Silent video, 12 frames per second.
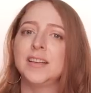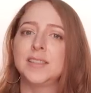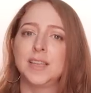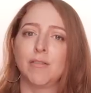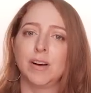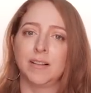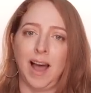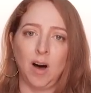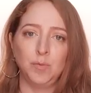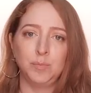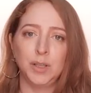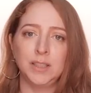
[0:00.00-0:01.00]
that serial
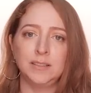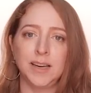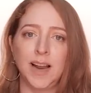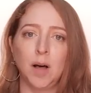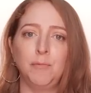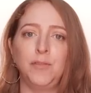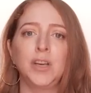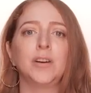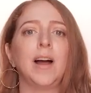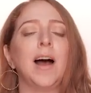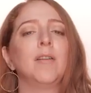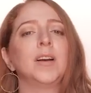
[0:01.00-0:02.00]
output can help
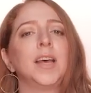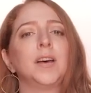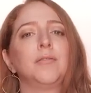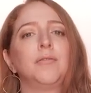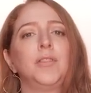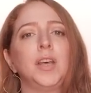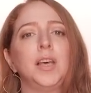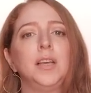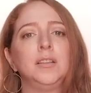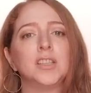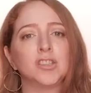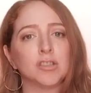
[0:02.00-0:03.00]
figure out if
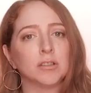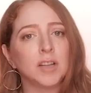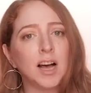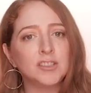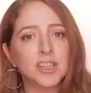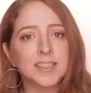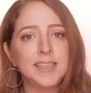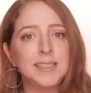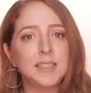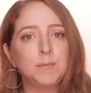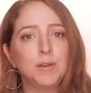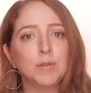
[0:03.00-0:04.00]
the digital logic
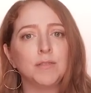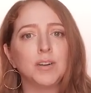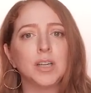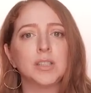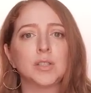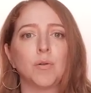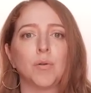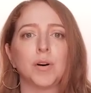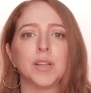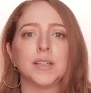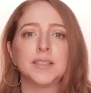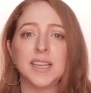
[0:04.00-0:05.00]
needs to be reversed
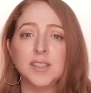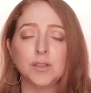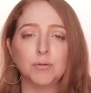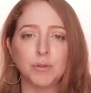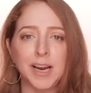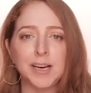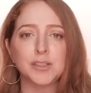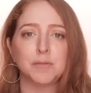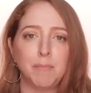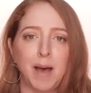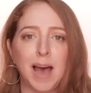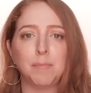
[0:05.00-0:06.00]
or the sensor
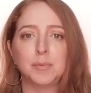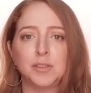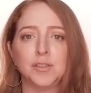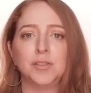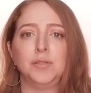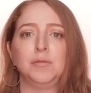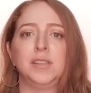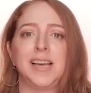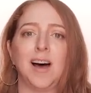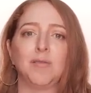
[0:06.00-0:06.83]
ranged map to suit the